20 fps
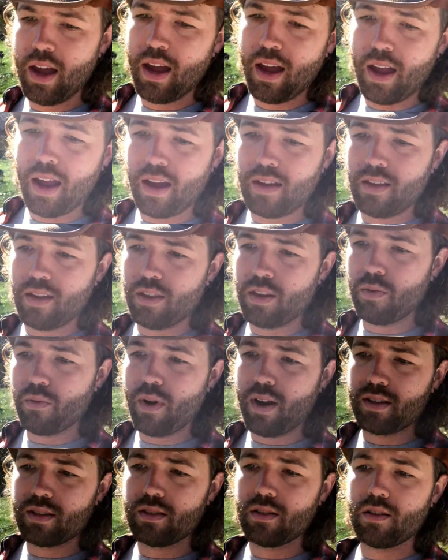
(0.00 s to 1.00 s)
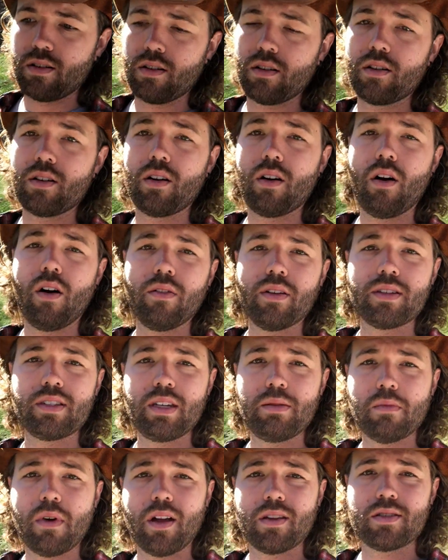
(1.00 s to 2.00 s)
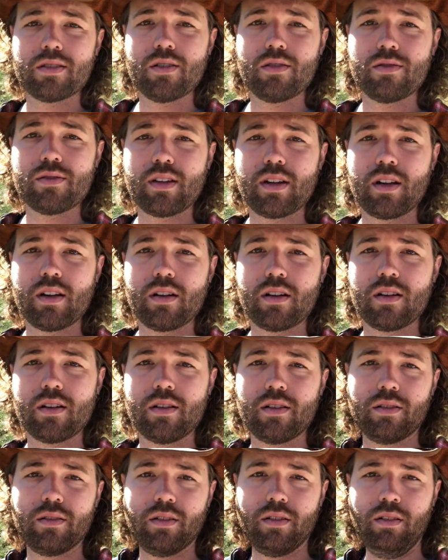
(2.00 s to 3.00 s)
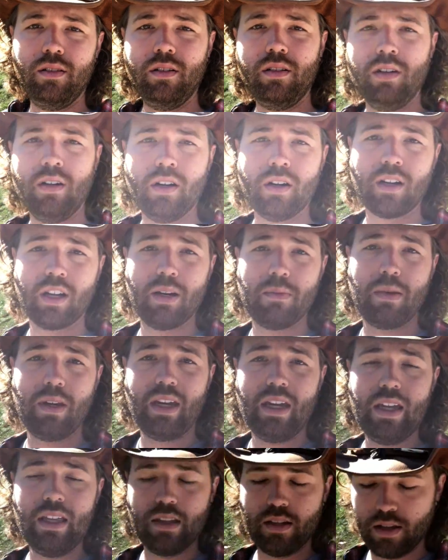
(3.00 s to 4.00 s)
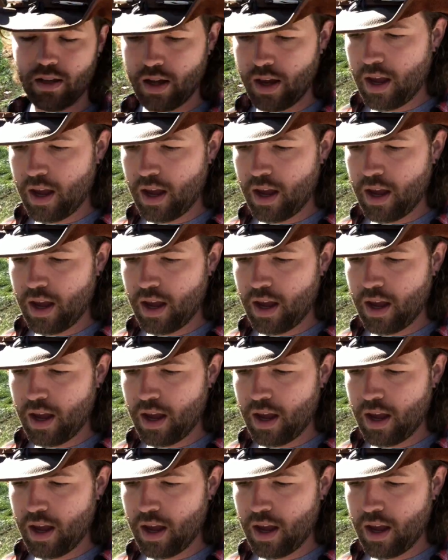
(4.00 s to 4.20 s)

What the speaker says: and then the rest are all the sea monsters that are going to be eaten.